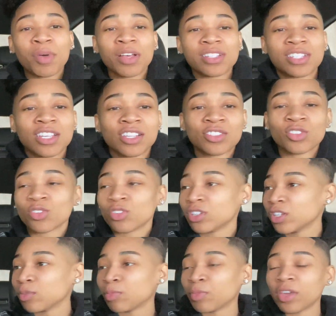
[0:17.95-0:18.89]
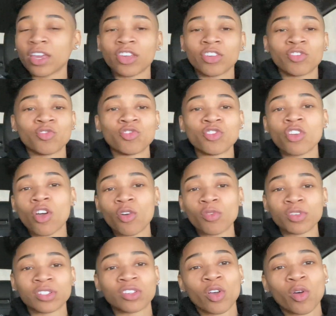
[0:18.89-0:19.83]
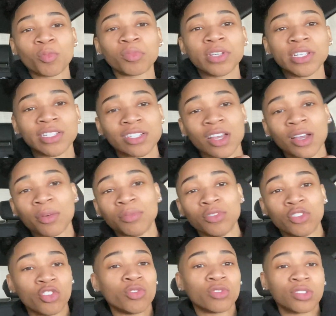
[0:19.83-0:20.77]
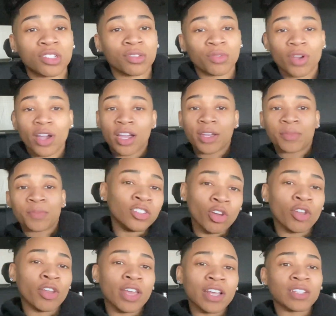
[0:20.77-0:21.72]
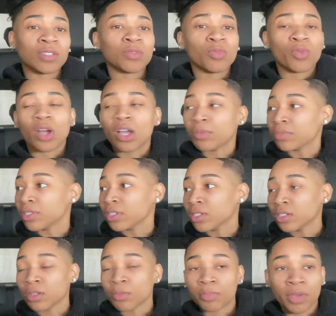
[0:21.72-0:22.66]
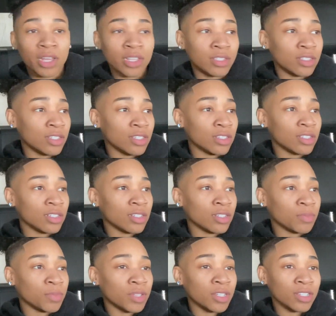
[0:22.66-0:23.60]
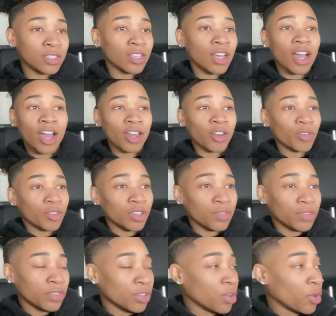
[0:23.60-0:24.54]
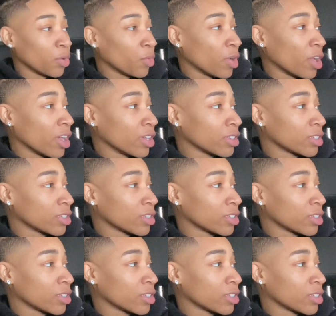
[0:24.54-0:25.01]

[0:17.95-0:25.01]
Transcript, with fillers: i say so look man you know it's gonna be something juicy right don't ask me why i'm sitting in the passenger seat because i don't even know why